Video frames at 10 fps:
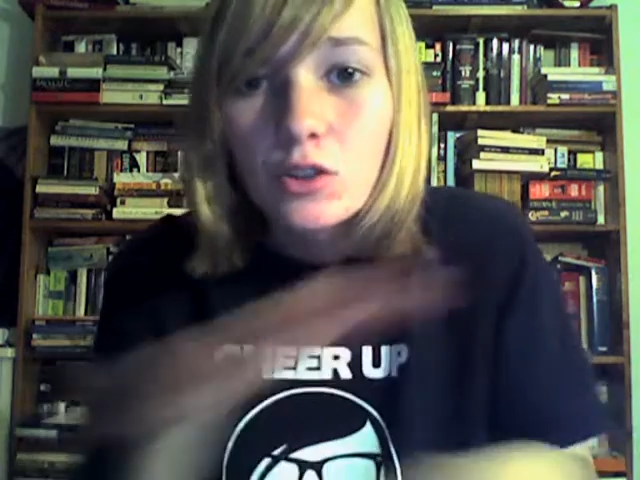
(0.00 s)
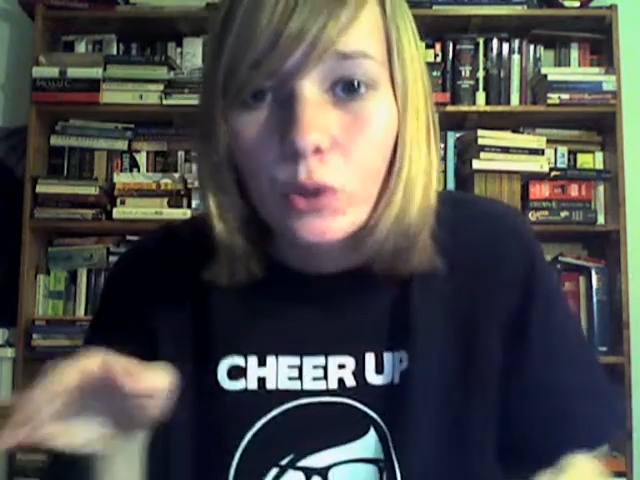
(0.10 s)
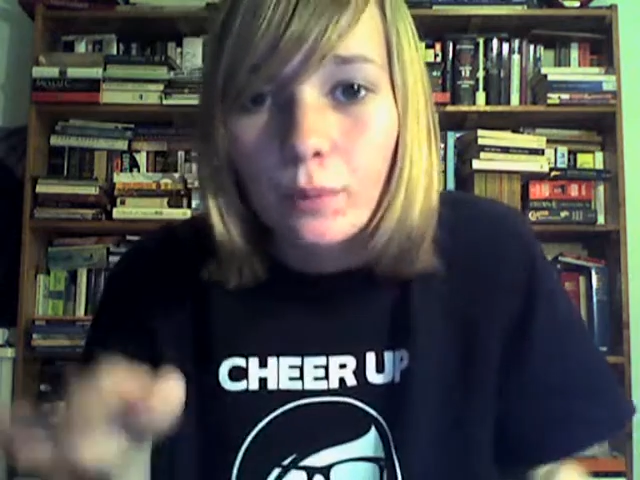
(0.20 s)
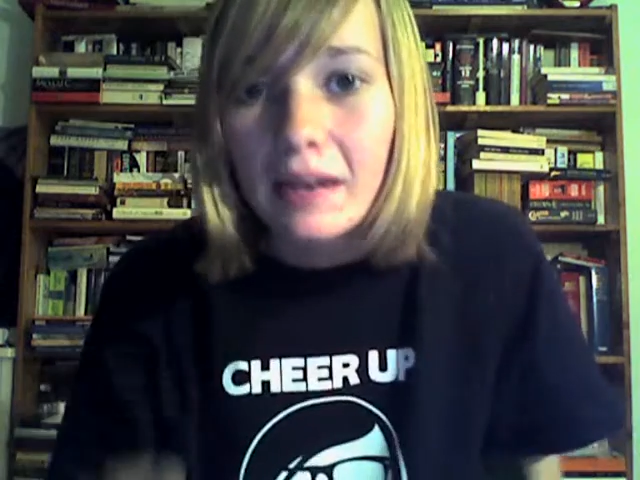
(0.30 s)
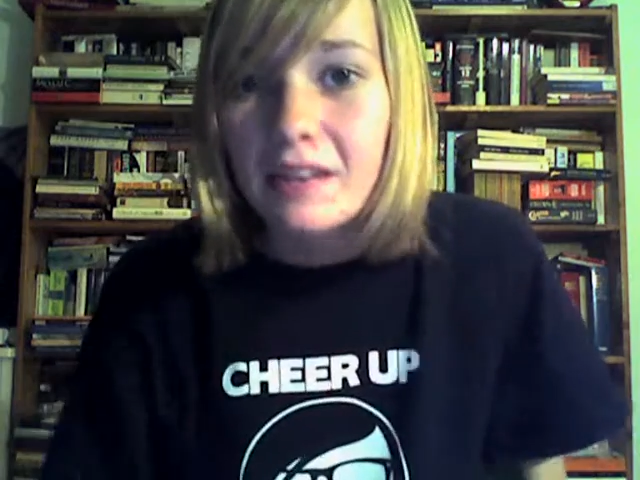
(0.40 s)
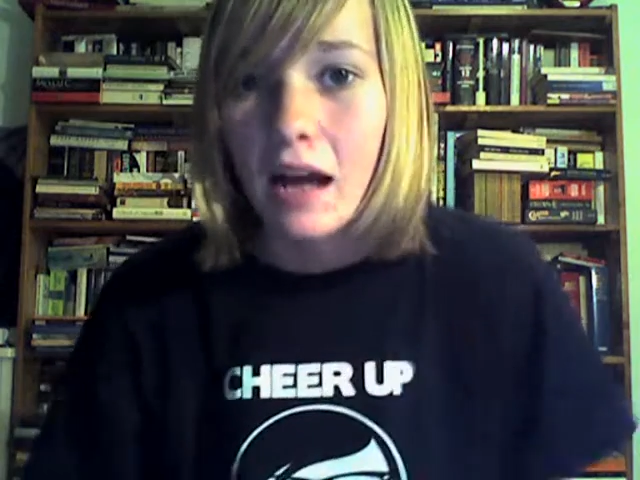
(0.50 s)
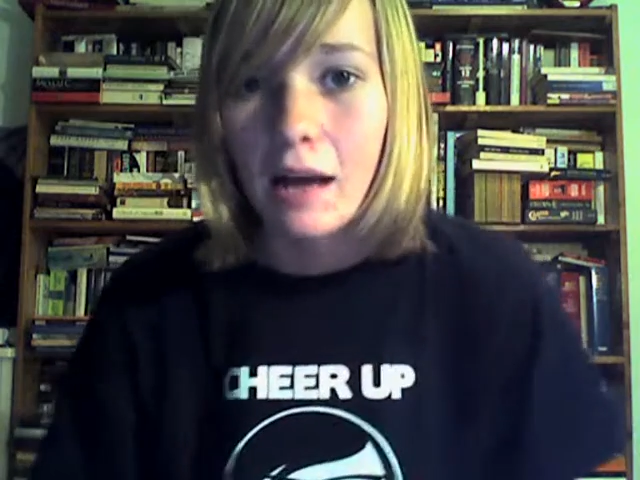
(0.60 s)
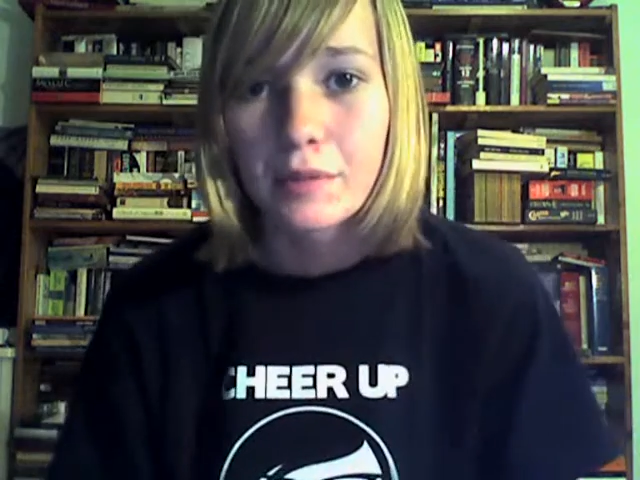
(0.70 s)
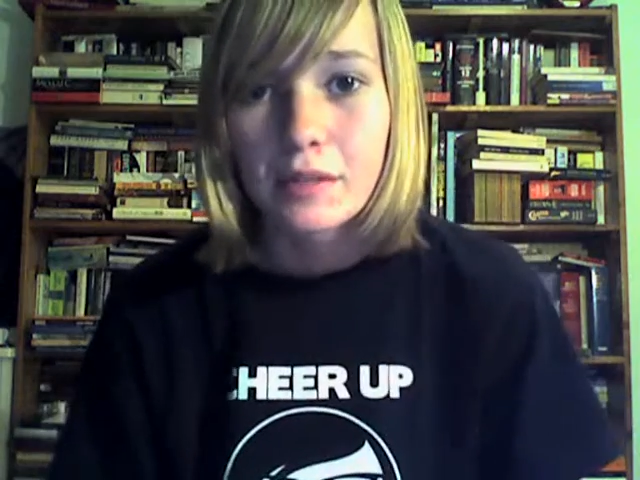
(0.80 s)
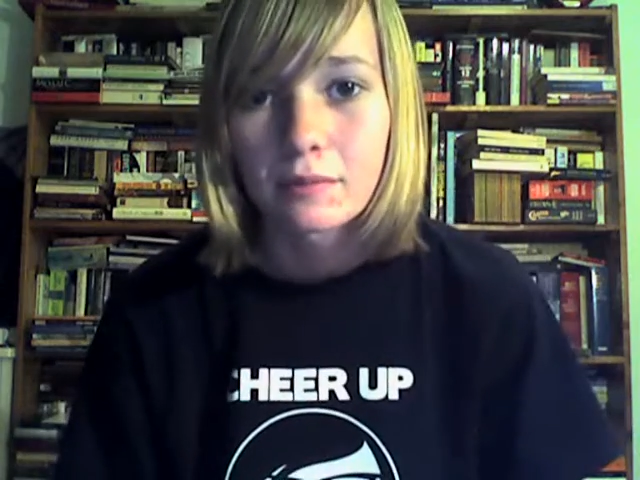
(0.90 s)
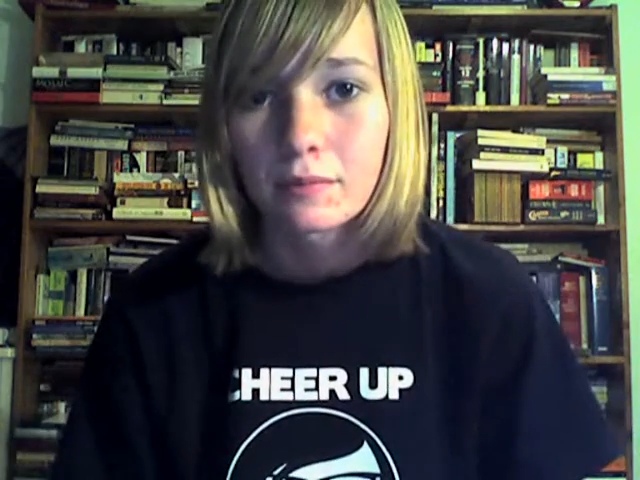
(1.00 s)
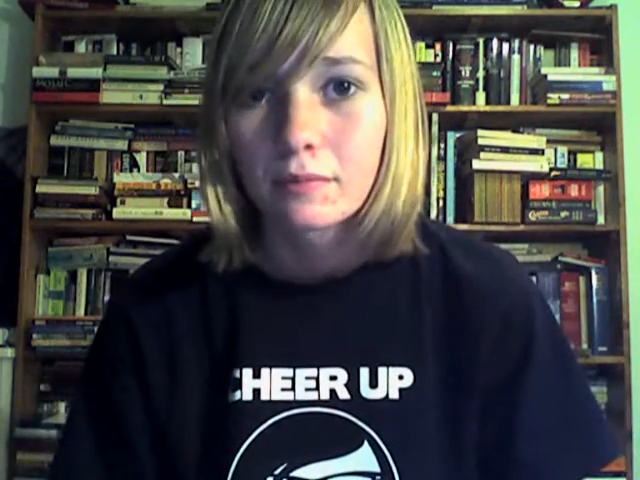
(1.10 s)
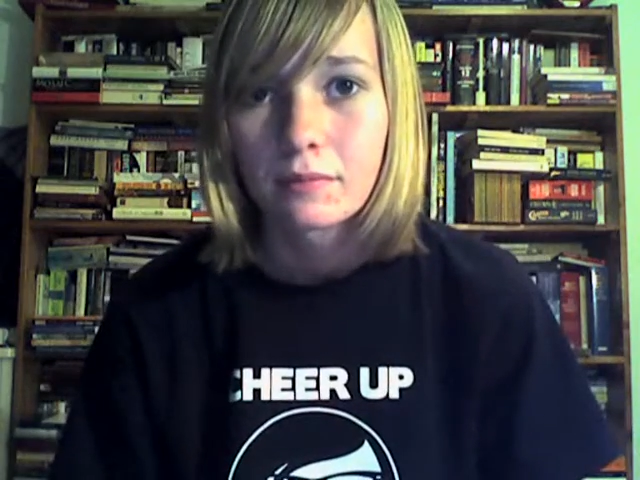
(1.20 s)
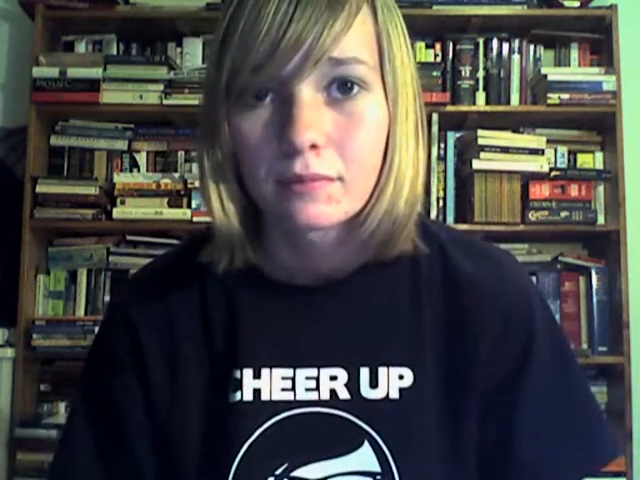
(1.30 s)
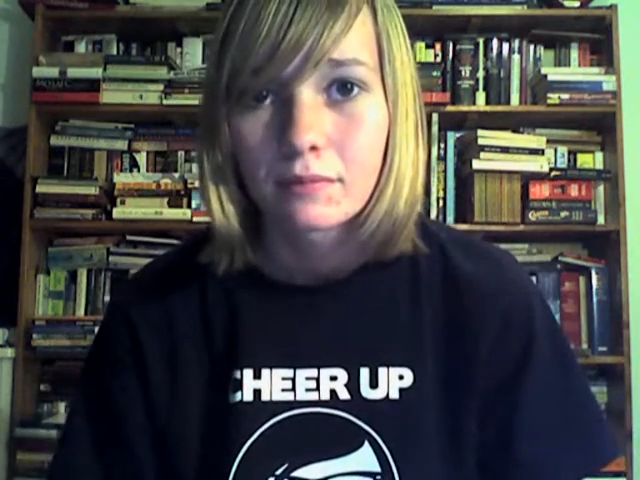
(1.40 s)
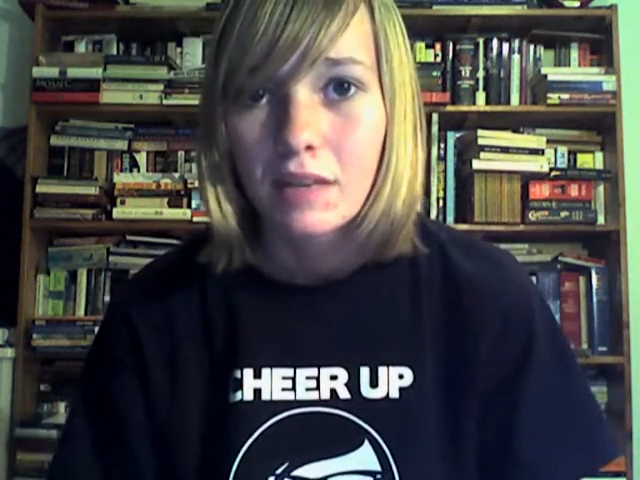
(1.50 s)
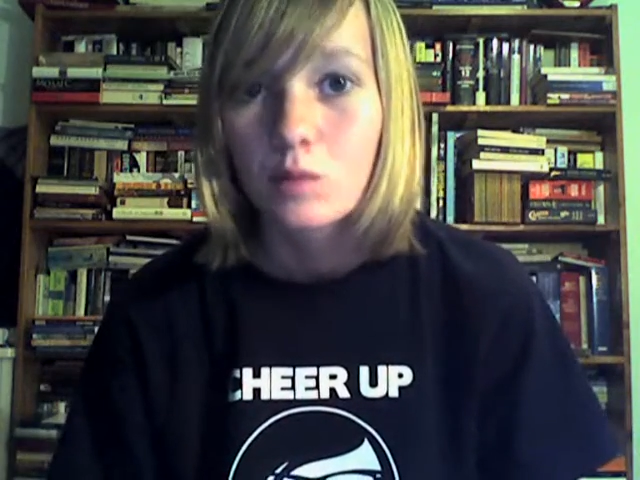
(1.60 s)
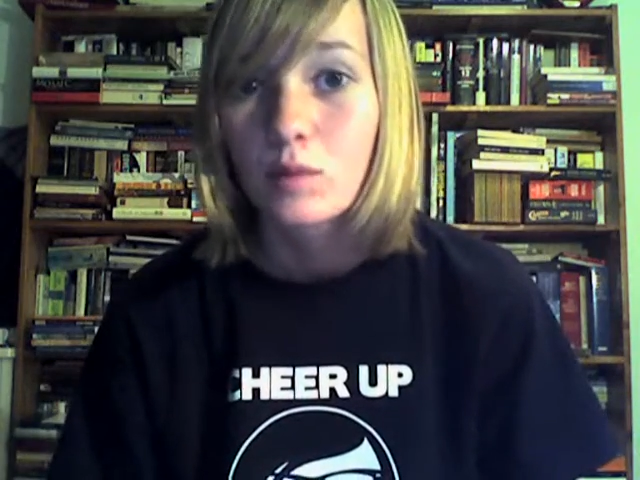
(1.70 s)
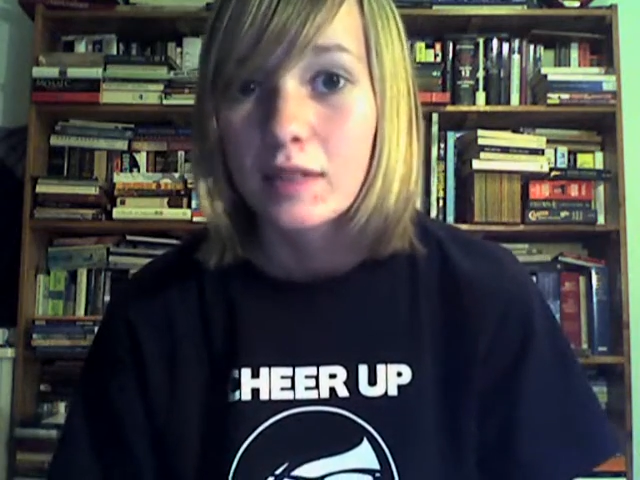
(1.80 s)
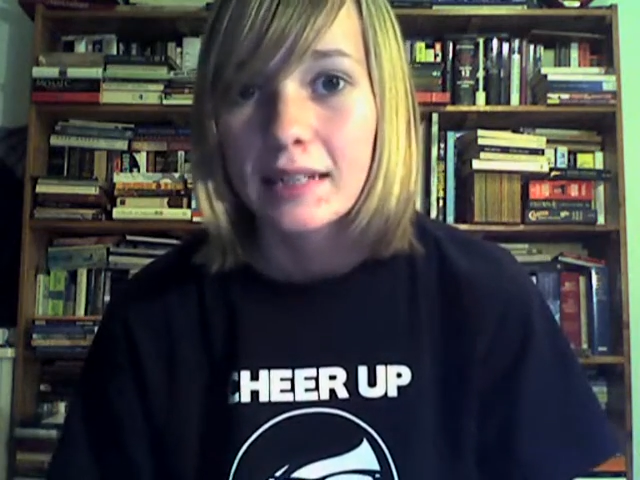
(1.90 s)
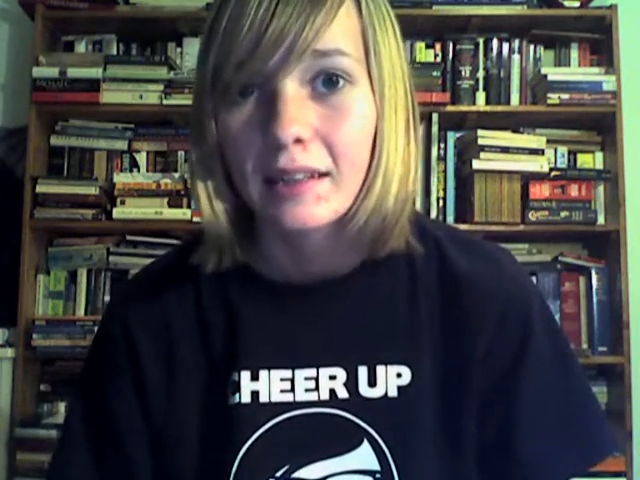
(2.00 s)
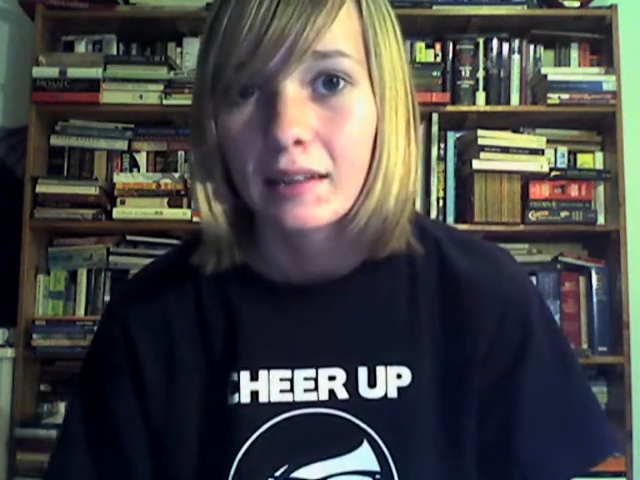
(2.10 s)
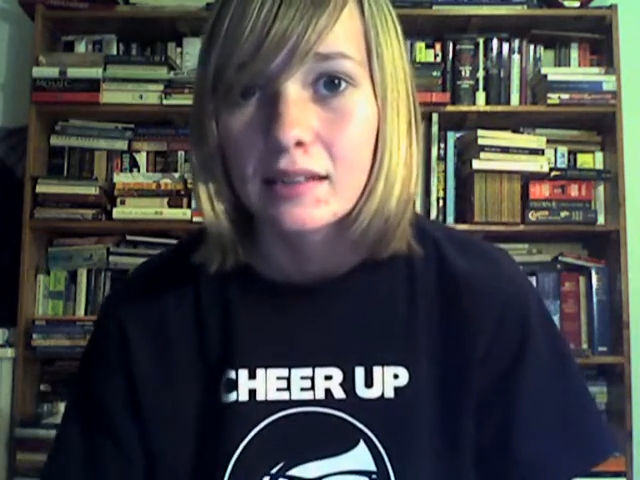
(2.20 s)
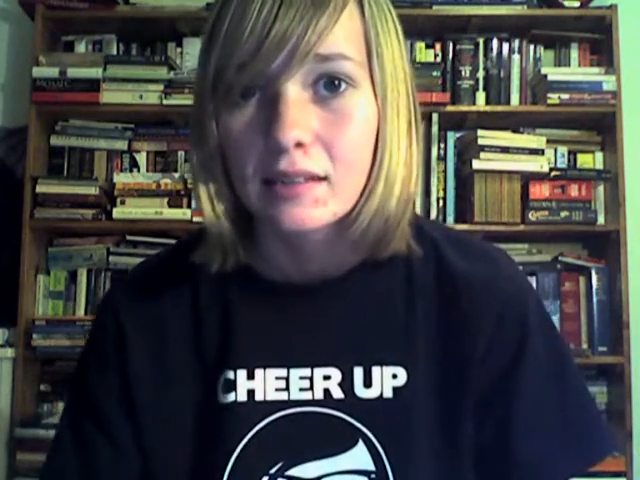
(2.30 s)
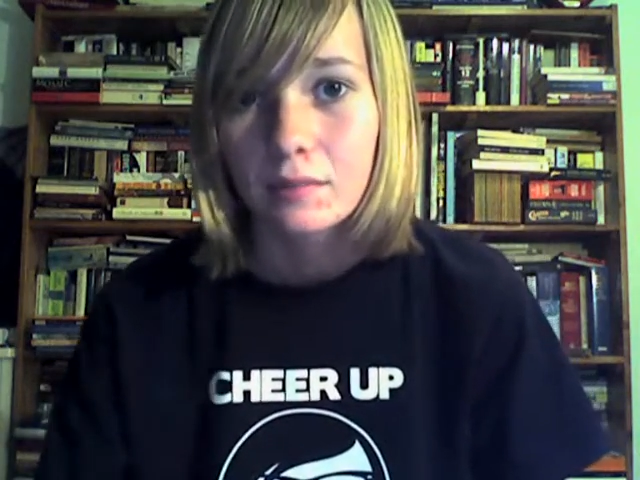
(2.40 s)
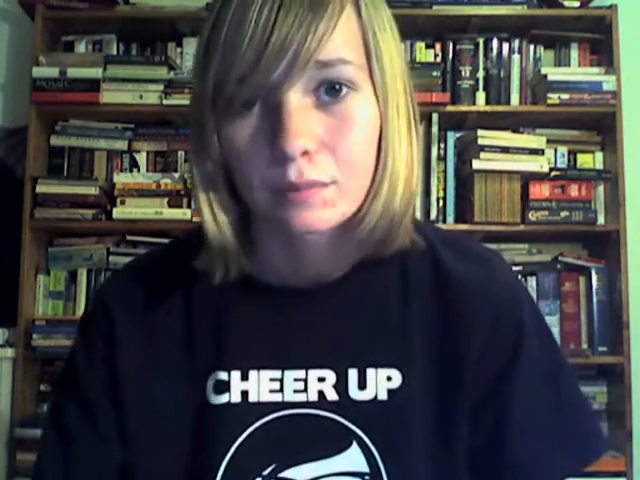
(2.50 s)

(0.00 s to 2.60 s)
too many times. It's ridiculous.